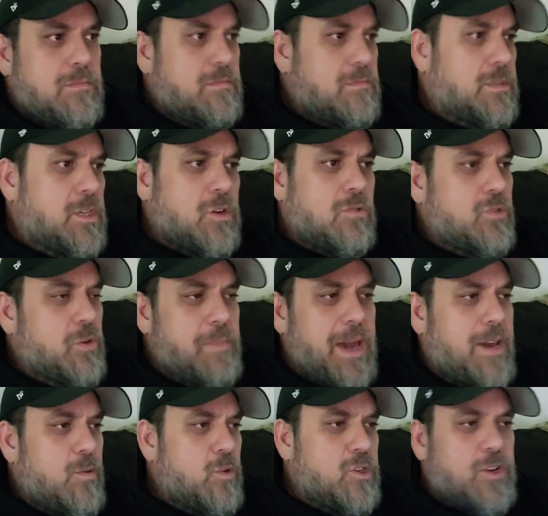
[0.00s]
You know, you
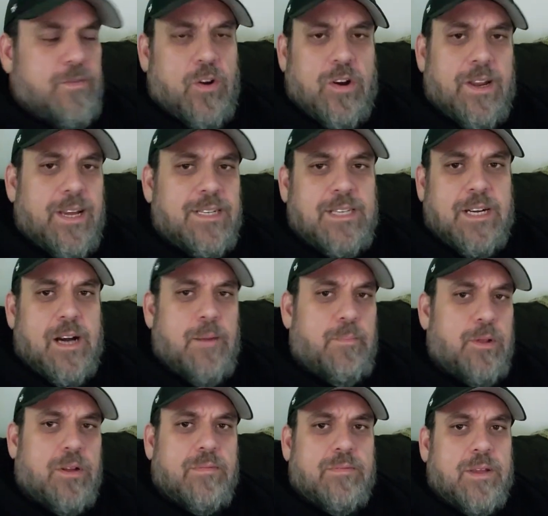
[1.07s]
make it where Jeff Hardy gets a
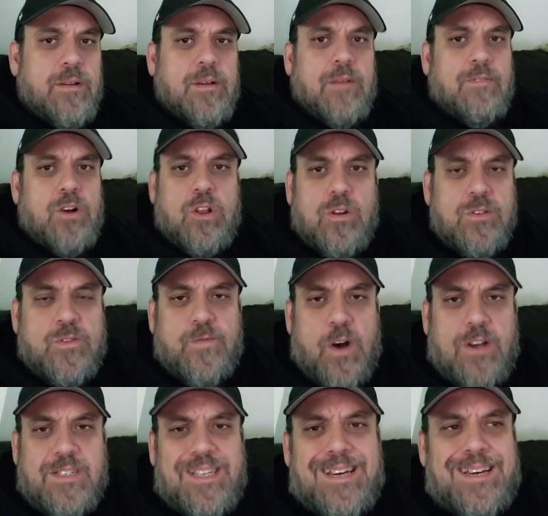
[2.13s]
couple of close
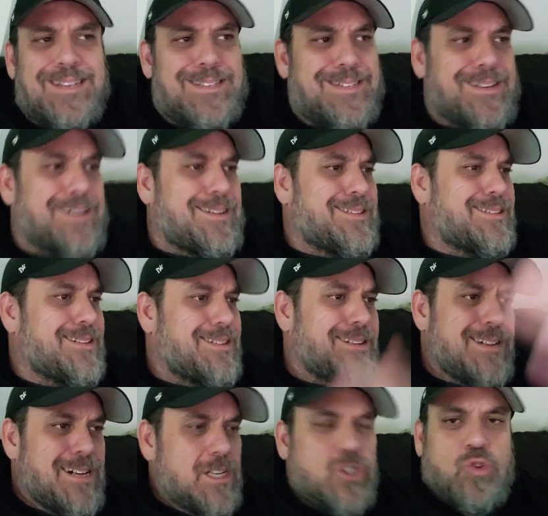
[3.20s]
falls. He hits the
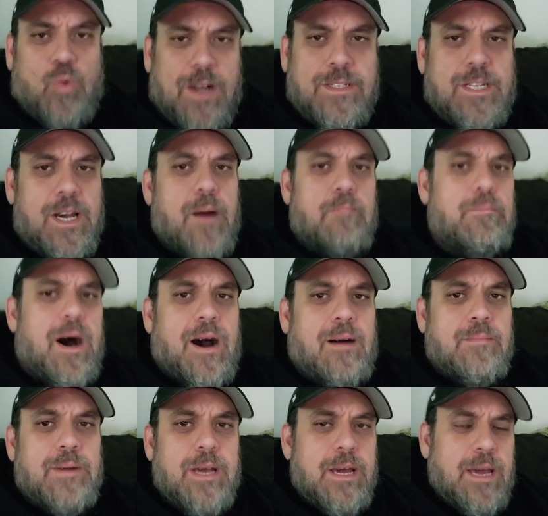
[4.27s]
Swanton
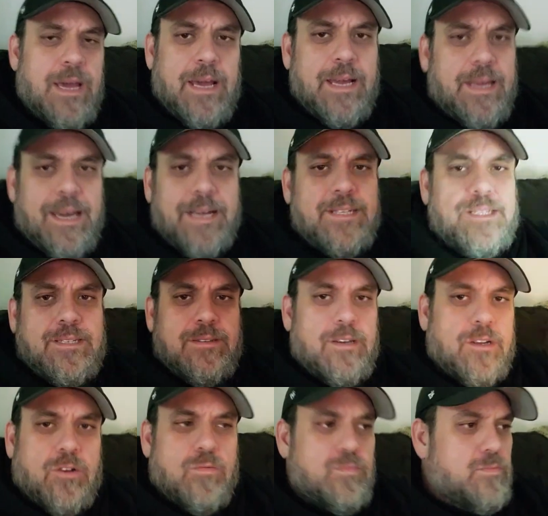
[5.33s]
bomb, gets, you
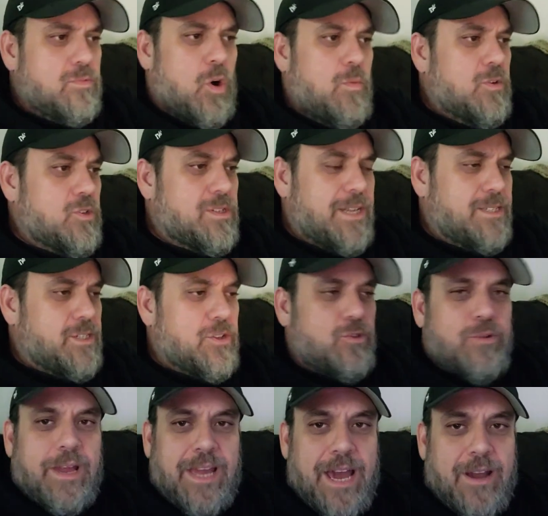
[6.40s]
know, almost gets a
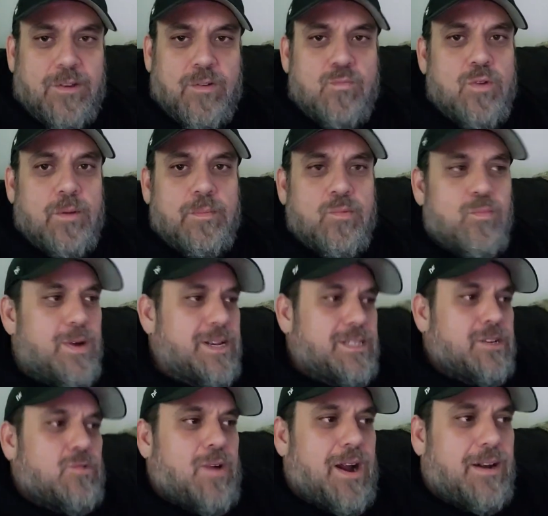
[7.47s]
3 count on Roman Reigns. The
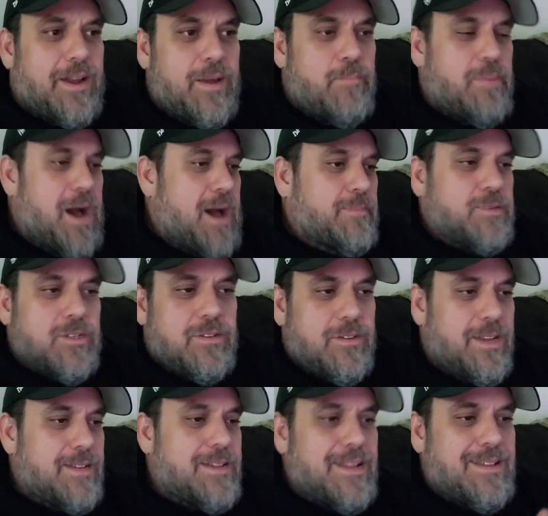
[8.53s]
crowd kind of pops. You know,
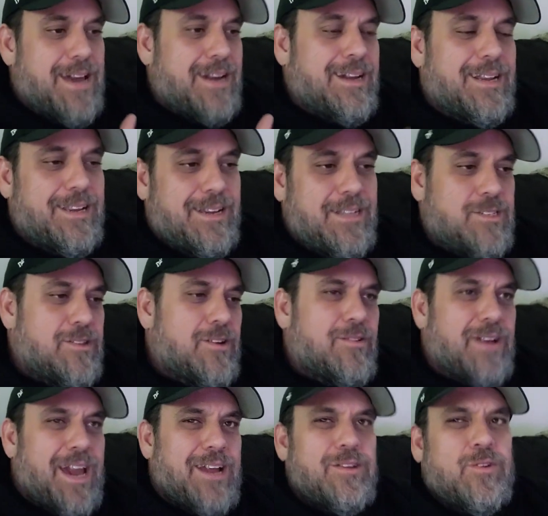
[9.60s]
that kind of gets you like,
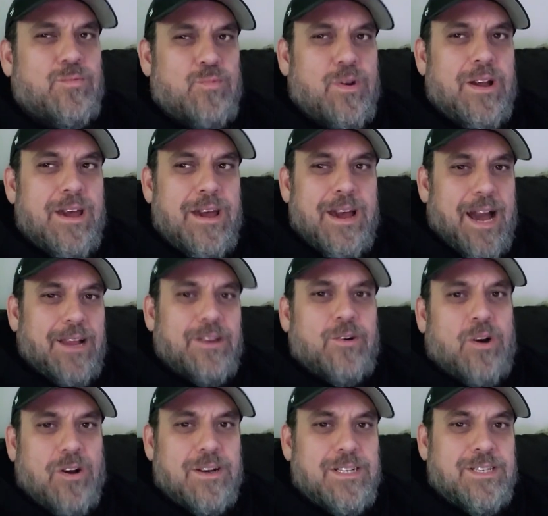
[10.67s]
okay, I know
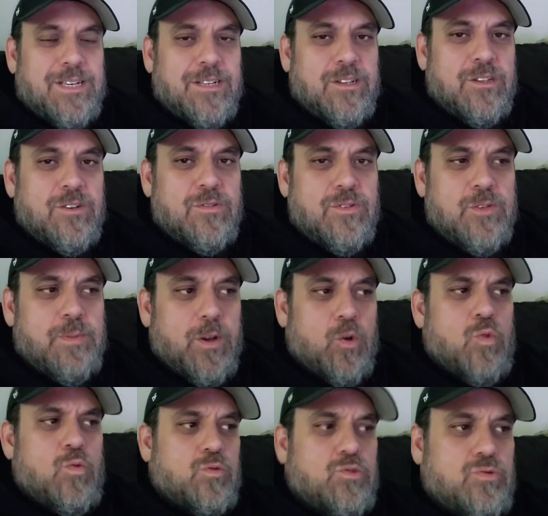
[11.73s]
Hardy's gonna lose, but
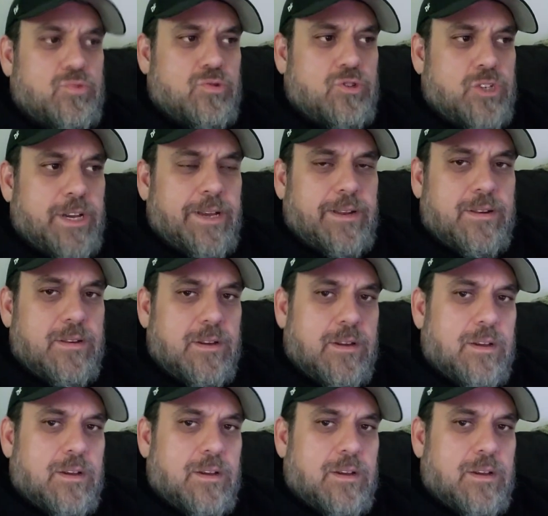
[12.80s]
oh shit,